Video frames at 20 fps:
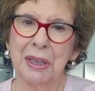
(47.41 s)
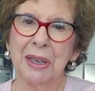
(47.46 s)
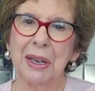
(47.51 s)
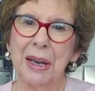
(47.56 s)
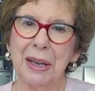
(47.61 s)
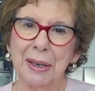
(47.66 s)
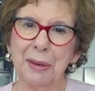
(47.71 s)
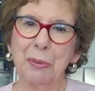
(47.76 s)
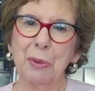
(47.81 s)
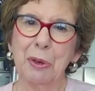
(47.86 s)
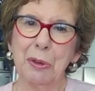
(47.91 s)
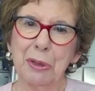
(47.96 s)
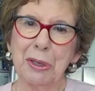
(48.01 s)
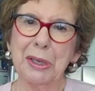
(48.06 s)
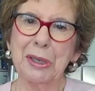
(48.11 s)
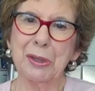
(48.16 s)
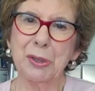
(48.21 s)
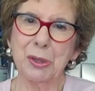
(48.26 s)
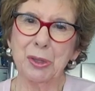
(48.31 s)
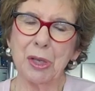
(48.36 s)
and it really
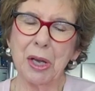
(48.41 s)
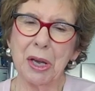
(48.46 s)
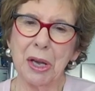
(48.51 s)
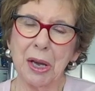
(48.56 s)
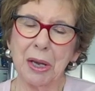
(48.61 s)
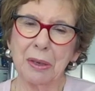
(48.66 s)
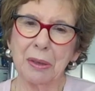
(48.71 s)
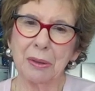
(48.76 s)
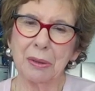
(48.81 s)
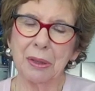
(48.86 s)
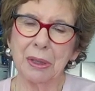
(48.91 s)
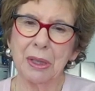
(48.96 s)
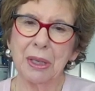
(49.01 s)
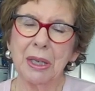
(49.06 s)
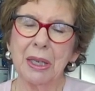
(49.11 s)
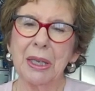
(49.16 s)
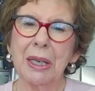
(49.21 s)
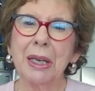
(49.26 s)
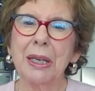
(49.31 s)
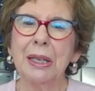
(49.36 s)
is sad.
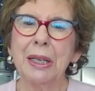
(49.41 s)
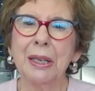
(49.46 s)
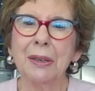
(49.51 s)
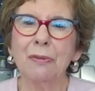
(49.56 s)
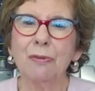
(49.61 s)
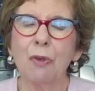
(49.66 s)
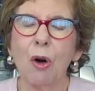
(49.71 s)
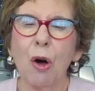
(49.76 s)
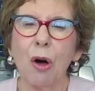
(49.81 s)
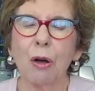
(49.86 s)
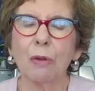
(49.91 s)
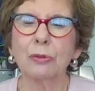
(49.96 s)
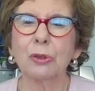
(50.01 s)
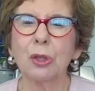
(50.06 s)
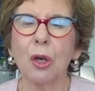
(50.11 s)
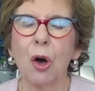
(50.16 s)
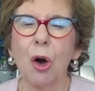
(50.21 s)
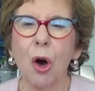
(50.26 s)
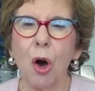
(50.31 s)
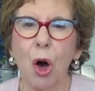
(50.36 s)
It involves
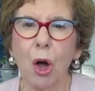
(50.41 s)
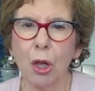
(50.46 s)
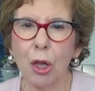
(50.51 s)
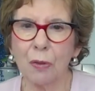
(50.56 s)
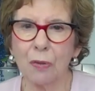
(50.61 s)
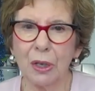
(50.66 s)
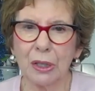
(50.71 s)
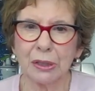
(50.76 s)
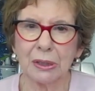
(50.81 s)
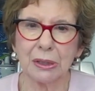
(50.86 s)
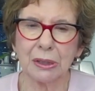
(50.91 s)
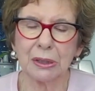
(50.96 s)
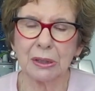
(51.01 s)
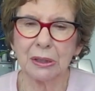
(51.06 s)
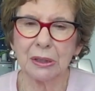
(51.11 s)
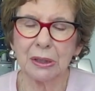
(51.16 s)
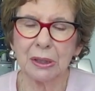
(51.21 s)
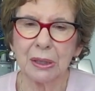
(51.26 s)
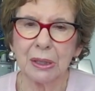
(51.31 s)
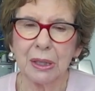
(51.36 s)
all of us.
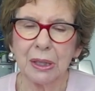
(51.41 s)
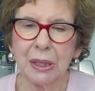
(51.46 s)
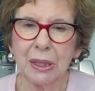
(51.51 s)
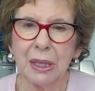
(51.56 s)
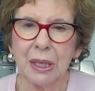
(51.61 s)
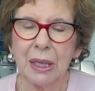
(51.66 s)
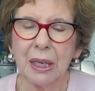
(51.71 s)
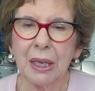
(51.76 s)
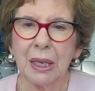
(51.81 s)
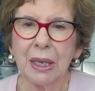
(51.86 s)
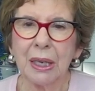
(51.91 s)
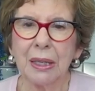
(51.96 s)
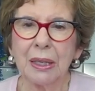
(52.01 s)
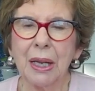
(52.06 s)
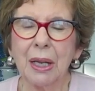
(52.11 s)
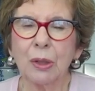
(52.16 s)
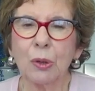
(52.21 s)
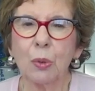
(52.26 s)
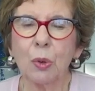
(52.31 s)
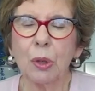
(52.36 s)
In
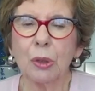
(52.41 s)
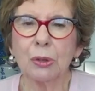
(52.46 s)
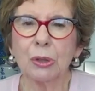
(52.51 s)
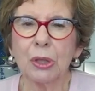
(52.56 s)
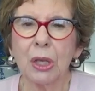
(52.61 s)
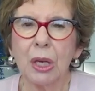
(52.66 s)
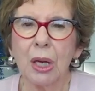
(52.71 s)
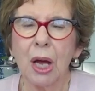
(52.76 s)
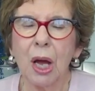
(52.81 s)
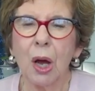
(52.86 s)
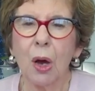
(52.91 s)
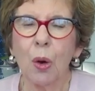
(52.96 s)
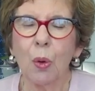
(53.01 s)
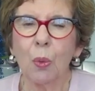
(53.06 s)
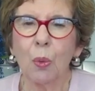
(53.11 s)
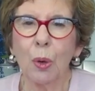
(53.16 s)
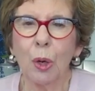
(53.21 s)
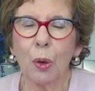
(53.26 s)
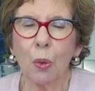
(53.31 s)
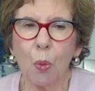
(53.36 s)
other words,
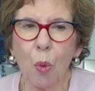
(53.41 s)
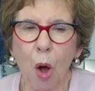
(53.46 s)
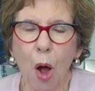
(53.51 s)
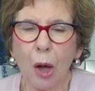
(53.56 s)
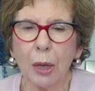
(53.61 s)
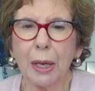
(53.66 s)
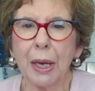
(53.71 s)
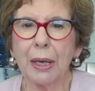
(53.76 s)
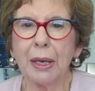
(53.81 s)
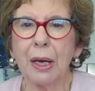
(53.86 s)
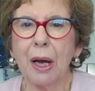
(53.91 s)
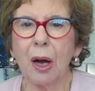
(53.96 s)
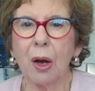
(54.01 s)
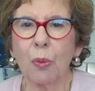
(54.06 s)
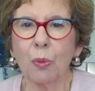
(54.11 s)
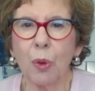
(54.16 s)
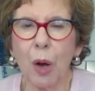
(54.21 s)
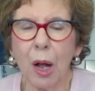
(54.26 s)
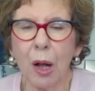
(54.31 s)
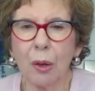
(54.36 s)
we're walking
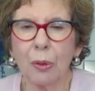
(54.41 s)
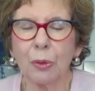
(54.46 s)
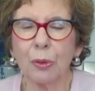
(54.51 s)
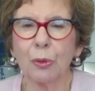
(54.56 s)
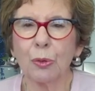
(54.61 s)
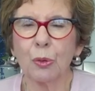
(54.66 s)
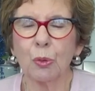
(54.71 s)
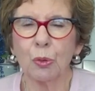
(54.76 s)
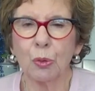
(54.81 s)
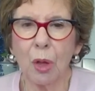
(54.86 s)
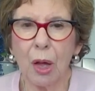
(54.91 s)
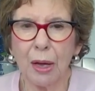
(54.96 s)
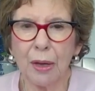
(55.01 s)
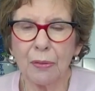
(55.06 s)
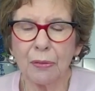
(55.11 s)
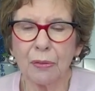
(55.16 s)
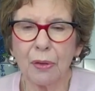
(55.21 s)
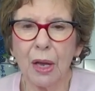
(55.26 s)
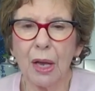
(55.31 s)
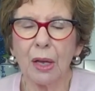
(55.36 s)
around through
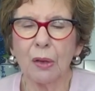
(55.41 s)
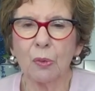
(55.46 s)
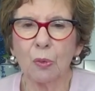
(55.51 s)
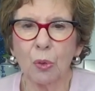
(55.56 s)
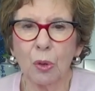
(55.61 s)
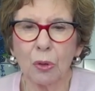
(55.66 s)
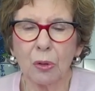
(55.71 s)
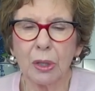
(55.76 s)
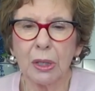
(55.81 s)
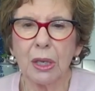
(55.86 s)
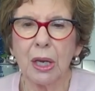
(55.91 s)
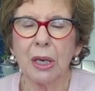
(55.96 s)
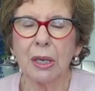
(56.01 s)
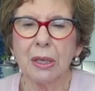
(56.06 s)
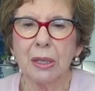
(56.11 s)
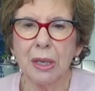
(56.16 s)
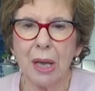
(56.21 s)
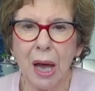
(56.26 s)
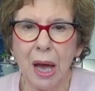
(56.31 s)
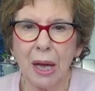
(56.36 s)
life and really
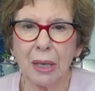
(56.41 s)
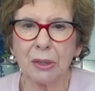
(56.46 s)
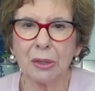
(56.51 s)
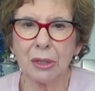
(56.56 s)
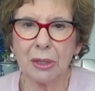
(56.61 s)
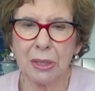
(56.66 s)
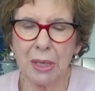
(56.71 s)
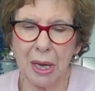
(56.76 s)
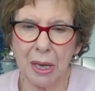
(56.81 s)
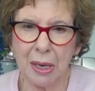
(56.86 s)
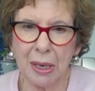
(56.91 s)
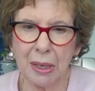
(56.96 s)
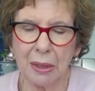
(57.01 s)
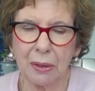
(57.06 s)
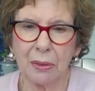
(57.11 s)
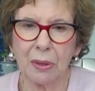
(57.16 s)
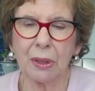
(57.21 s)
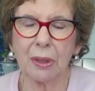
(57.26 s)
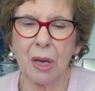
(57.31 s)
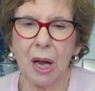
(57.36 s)
not getting
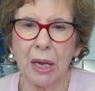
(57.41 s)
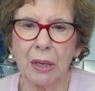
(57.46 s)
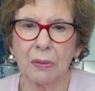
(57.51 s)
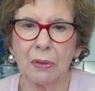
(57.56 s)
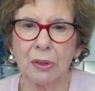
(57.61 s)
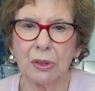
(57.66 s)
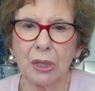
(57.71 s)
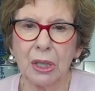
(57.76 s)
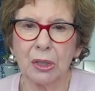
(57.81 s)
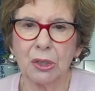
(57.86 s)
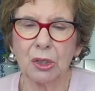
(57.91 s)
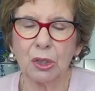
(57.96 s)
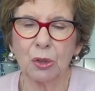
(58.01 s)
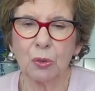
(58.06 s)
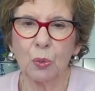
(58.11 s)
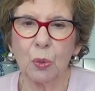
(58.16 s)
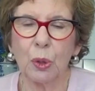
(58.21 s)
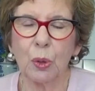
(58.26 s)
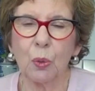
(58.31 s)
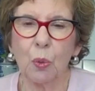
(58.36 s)
the kind of attention
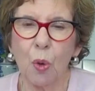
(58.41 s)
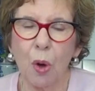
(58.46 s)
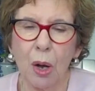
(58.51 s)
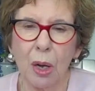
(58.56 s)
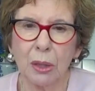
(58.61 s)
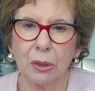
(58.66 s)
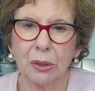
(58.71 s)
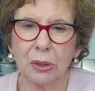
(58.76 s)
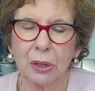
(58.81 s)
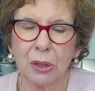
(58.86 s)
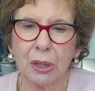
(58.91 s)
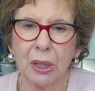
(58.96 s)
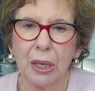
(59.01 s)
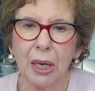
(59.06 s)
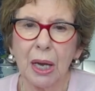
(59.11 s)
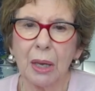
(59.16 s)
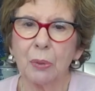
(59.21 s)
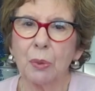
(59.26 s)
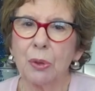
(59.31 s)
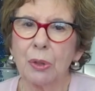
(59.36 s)
we want,
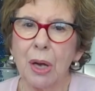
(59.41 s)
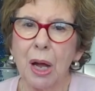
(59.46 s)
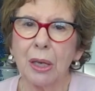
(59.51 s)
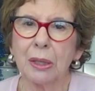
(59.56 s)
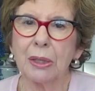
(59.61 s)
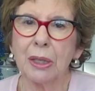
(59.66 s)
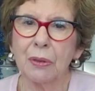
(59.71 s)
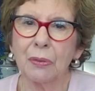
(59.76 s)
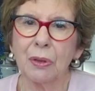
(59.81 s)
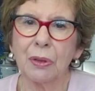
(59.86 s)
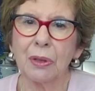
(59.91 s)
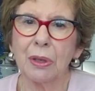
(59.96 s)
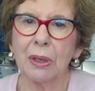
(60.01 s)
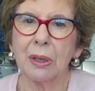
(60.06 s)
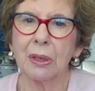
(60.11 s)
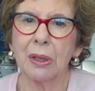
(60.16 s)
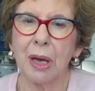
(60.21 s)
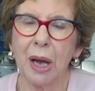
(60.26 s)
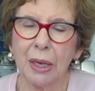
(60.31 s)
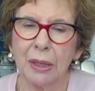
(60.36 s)
and we're not giving the
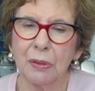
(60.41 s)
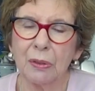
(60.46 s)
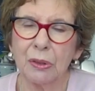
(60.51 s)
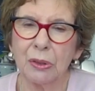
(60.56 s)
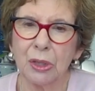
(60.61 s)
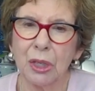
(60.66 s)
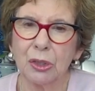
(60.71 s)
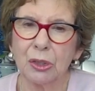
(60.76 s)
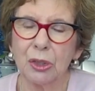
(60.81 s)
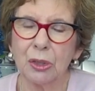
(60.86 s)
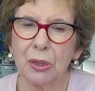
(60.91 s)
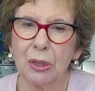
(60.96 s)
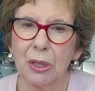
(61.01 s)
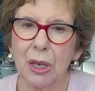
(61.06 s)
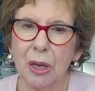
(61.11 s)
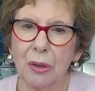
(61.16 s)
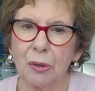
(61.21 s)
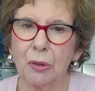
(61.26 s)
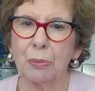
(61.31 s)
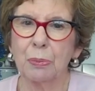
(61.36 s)
kind of attention that
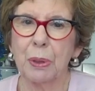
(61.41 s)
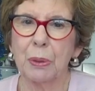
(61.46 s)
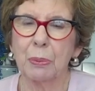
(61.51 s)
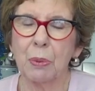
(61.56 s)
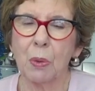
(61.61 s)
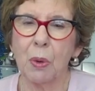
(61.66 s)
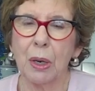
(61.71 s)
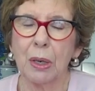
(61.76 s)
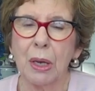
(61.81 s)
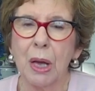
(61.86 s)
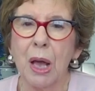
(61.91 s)
other people want,